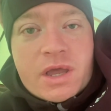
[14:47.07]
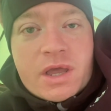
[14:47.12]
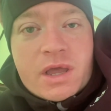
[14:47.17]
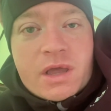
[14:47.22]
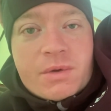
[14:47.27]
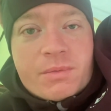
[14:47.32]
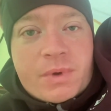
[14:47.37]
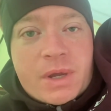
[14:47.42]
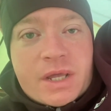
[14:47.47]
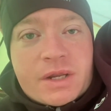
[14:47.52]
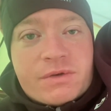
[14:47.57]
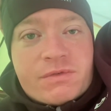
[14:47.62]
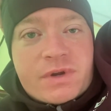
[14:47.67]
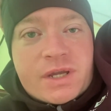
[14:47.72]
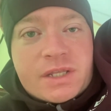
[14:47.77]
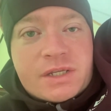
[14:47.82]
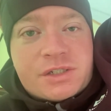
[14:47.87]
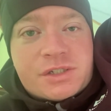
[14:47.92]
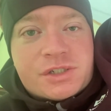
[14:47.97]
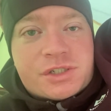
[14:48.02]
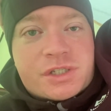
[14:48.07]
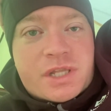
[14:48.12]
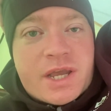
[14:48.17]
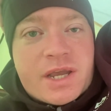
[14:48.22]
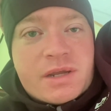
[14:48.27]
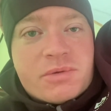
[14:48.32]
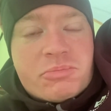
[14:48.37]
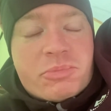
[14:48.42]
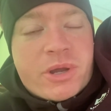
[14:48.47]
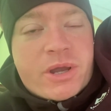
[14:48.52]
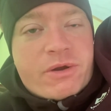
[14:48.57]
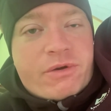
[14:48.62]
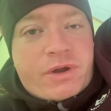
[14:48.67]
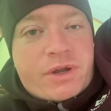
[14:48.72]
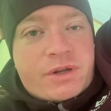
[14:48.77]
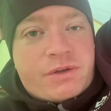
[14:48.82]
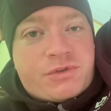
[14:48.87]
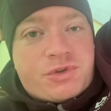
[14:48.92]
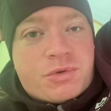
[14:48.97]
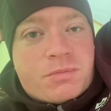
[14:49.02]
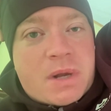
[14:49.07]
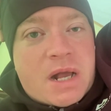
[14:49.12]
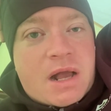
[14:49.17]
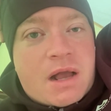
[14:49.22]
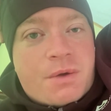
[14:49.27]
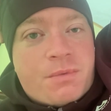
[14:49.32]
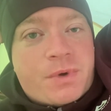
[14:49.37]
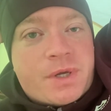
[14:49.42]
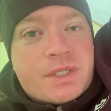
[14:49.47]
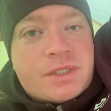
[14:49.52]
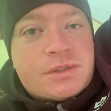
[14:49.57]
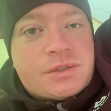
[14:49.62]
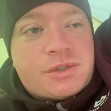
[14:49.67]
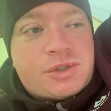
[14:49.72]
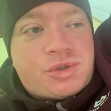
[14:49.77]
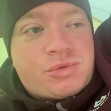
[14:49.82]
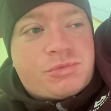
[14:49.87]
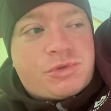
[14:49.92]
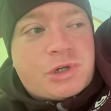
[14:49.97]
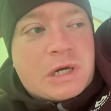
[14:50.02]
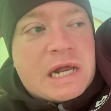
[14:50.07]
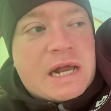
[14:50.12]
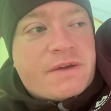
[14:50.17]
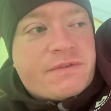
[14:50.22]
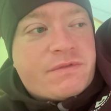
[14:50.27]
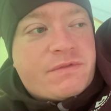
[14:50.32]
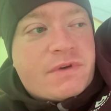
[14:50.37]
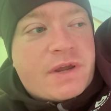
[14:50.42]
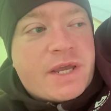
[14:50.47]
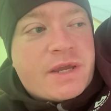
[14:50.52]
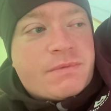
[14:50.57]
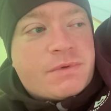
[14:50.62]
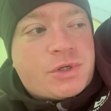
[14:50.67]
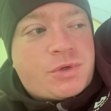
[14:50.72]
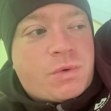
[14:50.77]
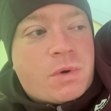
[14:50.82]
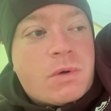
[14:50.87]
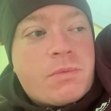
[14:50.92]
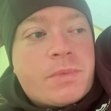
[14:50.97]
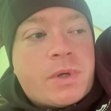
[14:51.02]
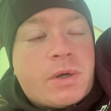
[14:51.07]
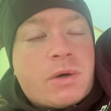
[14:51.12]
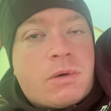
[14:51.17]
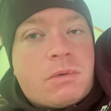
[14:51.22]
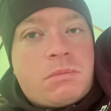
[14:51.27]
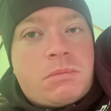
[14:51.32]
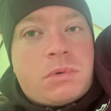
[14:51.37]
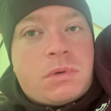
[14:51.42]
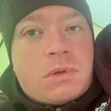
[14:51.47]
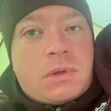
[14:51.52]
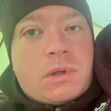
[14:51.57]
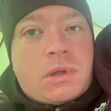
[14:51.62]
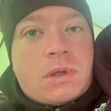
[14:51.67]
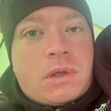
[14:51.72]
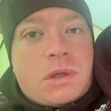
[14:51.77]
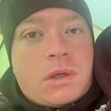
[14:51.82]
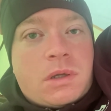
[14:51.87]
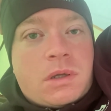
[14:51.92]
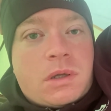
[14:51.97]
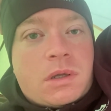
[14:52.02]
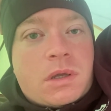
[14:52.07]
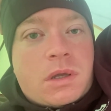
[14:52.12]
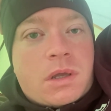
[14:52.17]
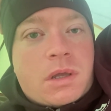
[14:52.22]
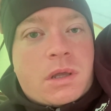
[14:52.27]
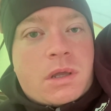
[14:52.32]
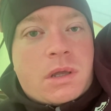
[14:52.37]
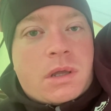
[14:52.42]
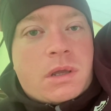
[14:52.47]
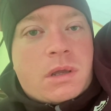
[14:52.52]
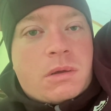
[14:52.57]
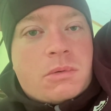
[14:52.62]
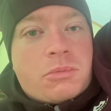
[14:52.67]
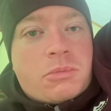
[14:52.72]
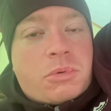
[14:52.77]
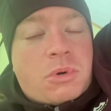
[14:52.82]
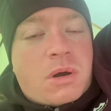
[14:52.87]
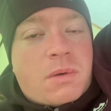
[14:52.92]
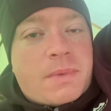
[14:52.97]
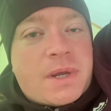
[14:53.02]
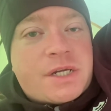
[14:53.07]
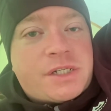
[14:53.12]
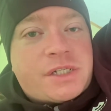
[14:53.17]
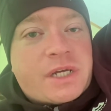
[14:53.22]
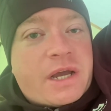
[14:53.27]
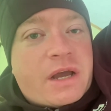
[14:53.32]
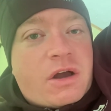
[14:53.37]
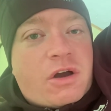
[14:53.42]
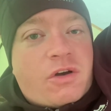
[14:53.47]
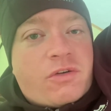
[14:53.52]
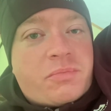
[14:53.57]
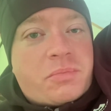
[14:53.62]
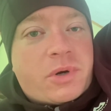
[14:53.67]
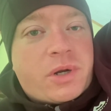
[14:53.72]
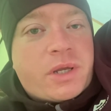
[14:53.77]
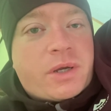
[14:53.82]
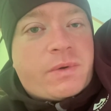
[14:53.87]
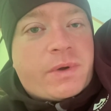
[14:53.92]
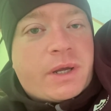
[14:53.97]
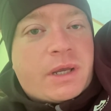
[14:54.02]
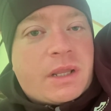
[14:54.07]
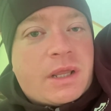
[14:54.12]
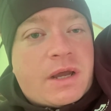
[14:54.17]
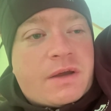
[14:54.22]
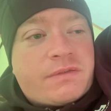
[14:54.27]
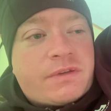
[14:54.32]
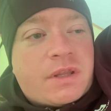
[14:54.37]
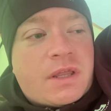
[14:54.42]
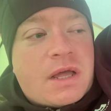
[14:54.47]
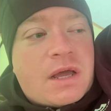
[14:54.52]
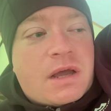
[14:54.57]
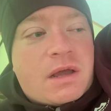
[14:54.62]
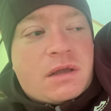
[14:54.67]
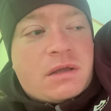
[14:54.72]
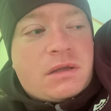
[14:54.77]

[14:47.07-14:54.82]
We had a really sustained period of some high winds and some driving rain which woke me up. But I managed to get off pretty quickly after that.